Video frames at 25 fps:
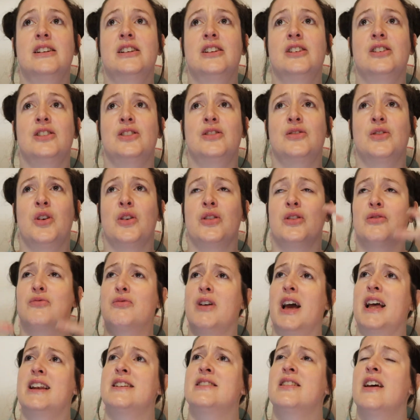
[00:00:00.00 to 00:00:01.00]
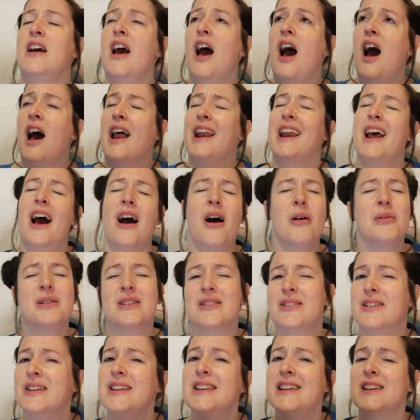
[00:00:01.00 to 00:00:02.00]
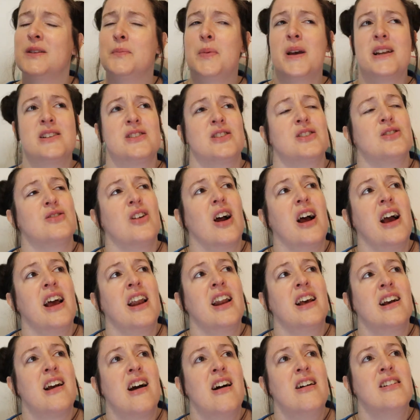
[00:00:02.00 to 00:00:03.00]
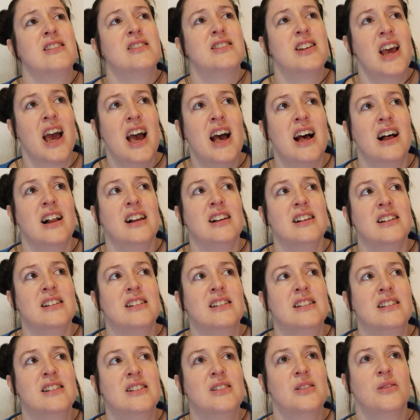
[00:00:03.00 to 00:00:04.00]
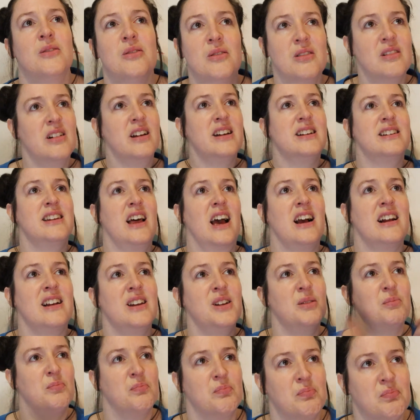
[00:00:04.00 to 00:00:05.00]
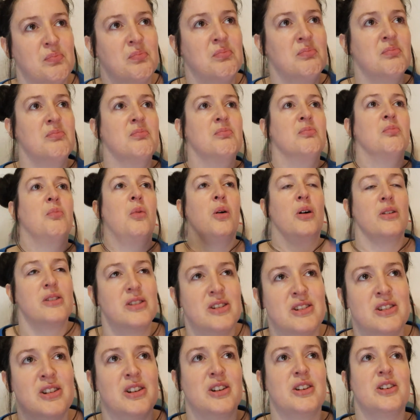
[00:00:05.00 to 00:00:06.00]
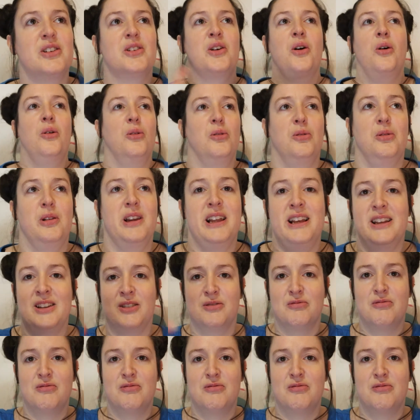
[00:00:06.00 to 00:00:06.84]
Because you've got the red... Now, I was looking at these pictures, right, and I can't tell exactly what to call his